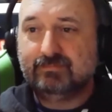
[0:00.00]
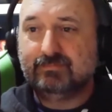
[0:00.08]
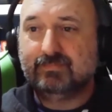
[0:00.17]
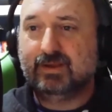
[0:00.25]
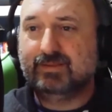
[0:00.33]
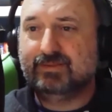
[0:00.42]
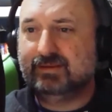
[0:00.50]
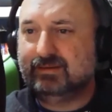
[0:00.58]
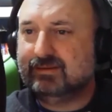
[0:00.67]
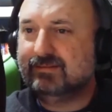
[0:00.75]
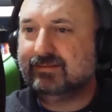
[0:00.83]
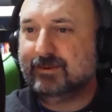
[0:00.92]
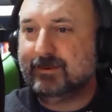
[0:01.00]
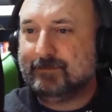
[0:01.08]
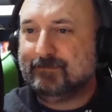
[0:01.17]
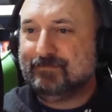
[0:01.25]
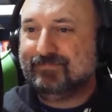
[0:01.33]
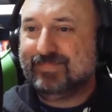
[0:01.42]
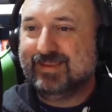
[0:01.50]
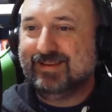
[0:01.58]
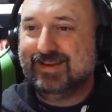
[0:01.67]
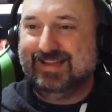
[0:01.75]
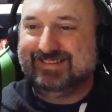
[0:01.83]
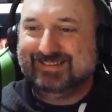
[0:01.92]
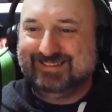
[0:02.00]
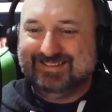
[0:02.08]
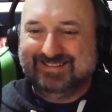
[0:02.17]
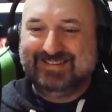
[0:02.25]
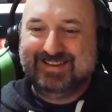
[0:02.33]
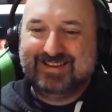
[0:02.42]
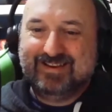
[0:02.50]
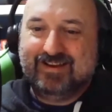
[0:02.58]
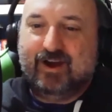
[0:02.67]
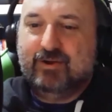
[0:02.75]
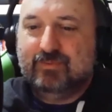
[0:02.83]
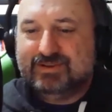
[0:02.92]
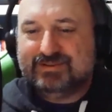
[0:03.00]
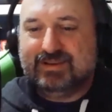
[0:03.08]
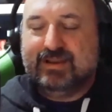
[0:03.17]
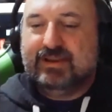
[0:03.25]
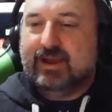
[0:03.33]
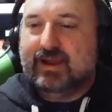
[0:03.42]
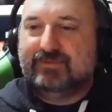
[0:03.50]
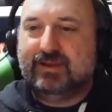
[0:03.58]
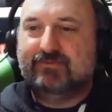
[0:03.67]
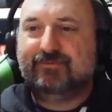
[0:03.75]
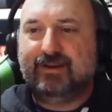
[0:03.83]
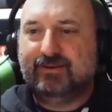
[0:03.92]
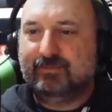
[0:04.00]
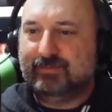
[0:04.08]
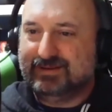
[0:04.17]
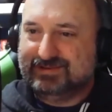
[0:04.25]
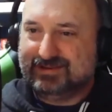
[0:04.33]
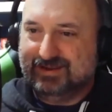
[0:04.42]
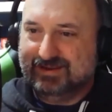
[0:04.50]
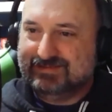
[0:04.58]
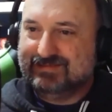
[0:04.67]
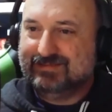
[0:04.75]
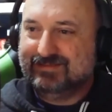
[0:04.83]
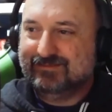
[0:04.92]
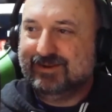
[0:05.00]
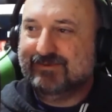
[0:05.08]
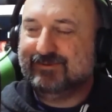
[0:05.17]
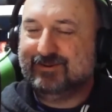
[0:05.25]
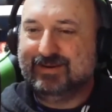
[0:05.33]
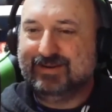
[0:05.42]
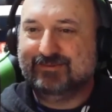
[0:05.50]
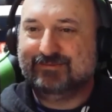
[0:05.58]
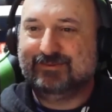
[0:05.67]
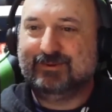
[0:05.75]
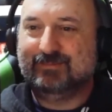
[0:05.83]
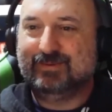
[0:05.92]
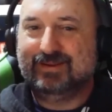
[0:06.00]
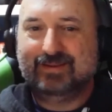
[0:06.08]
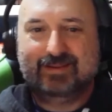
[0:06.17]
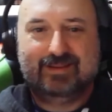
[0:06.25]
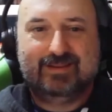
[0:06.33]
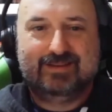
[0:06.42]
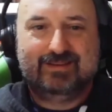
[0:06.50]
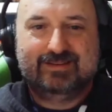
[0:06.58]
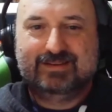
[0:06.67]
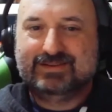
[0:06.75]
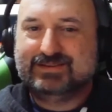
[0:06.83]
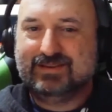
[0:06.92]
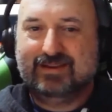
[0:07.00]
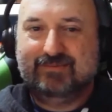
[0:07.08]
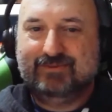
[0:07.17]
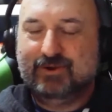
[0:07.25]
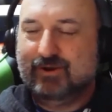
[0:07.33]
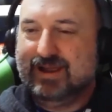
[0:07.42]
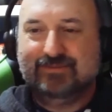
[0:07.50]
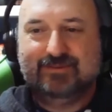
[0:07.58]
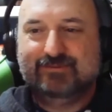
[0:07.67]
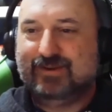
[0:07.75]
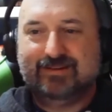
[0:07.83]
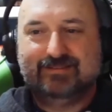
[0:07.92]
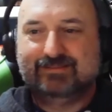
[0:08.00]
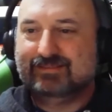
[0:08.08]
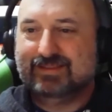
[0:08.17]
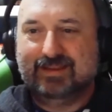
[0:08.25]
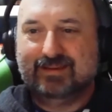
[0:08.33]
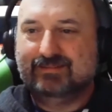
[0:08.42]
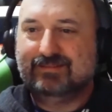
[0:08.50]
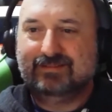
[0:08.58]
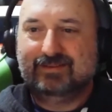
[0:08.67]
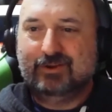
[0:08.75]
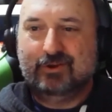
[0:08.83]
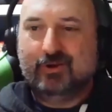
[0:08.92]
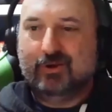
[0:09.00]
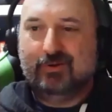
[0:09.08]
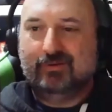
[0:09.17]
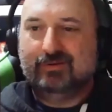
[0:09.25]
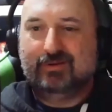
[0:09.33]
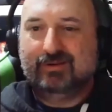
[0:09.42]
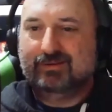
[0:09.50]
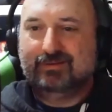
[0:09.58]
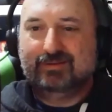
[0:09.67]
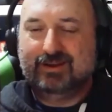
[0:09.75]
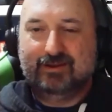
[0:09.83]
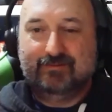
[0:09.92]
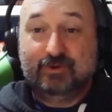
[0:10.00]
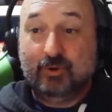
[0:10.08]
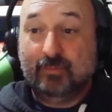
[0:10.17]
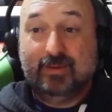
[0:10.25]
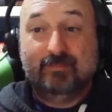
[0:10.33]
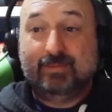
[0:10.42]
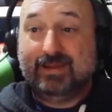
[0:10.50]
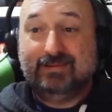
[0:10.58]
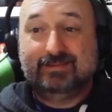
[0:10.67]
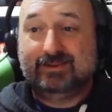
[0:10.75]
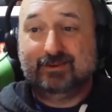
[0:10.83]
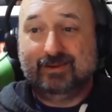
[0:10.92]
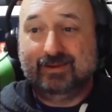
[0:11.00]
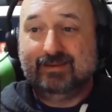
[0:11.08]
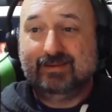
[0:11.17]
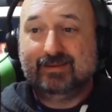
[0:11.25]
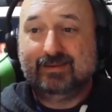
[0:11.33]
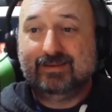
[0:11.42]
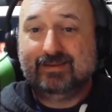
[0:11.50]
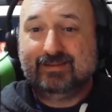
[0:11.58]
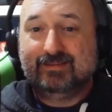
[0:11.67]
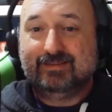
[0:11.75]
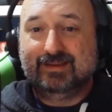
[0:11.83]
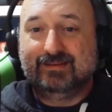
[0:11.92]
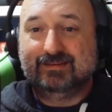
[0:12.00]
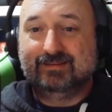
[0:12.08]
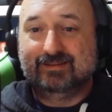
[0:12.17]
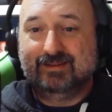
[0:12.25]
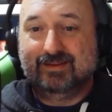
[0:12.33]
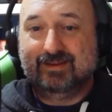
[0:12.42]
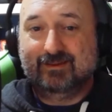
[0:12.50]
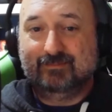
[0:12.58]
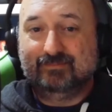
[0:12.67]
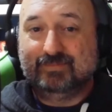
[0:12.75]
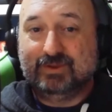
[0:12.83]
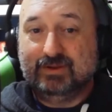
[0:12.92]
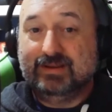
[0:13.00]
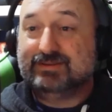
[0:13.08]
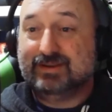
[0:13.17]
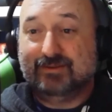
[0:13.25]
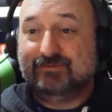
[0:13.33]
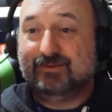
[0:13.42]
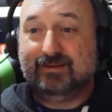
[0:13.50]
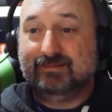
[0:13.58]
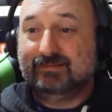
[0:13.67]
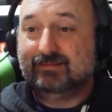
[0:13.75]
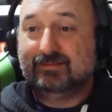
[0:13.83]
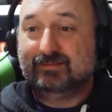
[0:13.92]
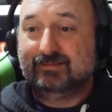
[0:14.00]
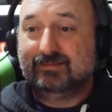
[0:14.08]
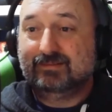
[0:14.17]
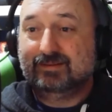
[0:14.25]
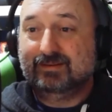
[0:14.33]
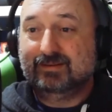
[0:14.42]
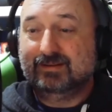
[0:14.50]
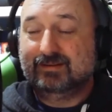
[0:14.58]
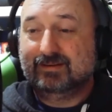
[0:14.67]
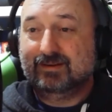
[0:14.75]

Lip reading: I think. I always say you have to have fun on my sets whenever I make a film, because if you're not having fun, then you're not. If you're not being paid to do it, then you need to have fun. Yeah.